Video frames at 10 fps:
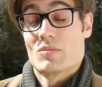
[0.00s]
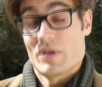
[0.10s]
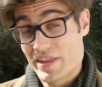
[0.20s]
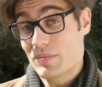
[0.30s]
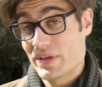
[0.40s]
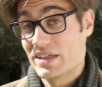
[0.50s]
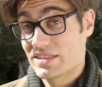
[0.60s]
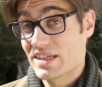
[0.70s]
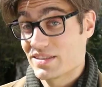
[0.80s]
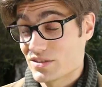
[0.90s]
But that being
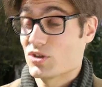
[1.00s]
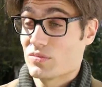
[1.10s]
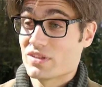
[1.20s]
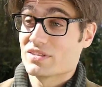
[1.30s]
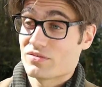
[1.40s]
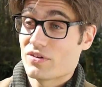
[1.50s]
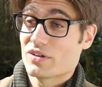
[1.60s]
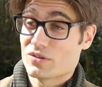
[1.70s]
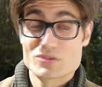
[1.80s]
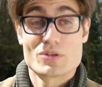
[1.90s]
said, Germany is a very
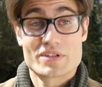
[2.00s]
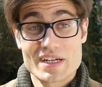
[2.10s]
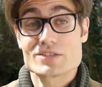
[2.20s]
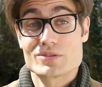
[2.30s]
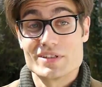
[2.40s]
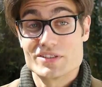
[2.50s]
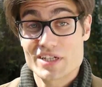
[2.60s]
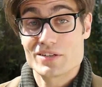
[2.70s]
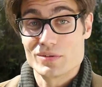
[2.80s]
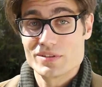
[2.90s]
concerned country in
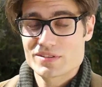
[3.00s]
general.